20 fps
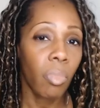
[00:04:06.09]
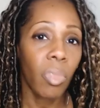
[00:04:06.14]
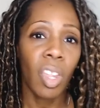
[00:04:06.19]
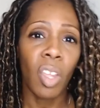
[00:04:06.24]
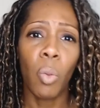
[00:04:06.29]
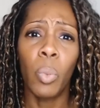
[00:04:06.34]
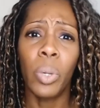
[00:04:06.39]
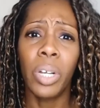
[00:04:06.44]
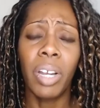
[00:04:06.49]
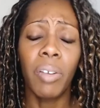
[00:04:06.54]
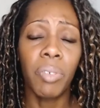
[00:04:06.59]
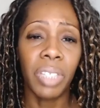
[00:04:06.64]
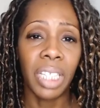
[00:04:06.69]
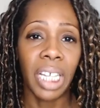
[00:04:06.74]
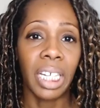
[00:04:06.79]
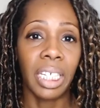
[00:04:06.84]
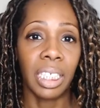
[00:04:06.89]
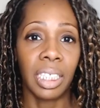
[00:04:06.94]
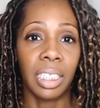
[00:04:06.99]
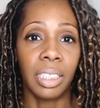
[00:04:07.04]
Whatever that
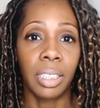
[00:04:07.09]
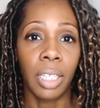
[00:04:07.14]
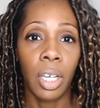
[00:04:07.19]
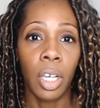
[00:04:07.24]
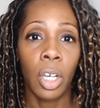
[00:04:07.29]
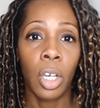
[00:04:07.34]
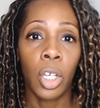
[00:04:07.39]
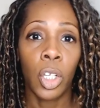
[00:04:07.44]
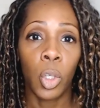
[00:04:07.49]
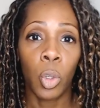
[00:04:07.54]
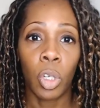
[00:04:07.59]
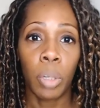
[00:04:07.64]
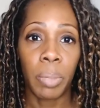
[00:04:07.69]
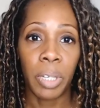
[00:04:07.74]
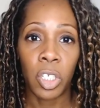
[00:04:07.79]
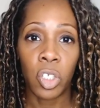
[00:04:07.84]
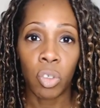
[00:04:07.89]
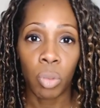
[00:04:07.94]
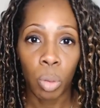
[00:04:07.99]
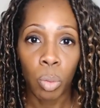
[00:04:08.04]
is, you want to be
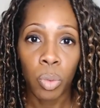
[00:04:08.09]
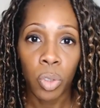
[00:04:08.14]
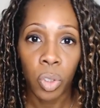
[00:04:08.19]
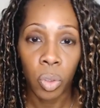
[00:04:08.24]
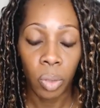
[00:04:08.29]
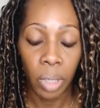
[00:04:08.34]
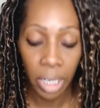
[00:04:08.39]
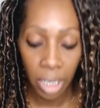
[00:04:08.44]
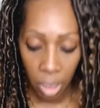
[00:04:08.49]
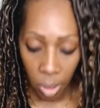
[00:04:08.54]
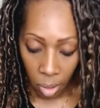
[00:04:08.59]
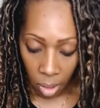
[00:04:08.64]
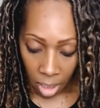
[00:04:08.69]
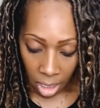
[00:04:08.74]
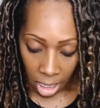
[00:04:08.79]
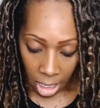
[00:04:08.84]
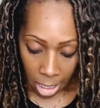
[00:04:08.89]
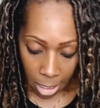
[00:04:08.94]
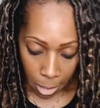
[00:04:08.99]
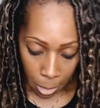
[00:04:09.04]
true to it.
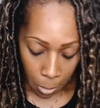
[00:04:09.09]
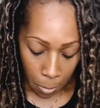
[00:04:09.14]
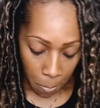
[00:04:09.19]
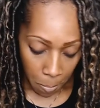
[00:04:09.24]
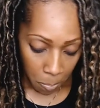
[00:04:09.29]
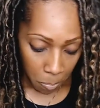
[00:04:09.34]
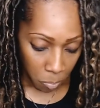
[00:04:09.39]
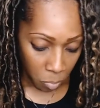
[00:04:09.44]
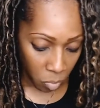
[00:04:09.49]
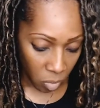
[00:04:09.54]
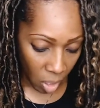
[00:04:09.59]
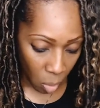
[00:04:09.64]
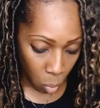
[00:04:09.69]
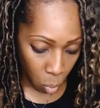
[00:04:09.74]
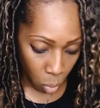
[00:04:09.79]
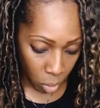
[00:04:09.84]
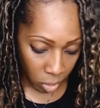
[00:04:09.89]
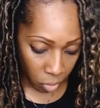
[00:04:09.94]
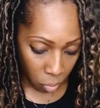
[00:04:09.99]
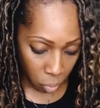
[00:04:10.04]
I
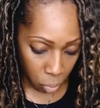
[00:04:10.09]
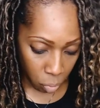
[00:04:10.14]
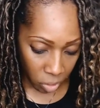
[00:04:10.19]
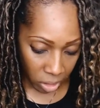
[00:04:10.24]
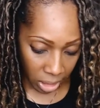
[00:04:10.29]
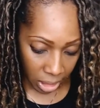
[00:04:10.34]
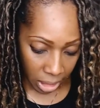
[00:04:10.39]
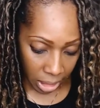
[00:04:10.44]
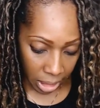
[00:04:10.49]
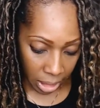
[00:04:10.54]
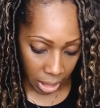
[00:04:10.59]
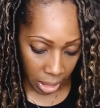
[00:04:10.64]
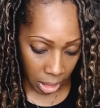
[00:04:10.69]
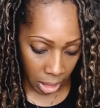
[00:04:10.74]
want to read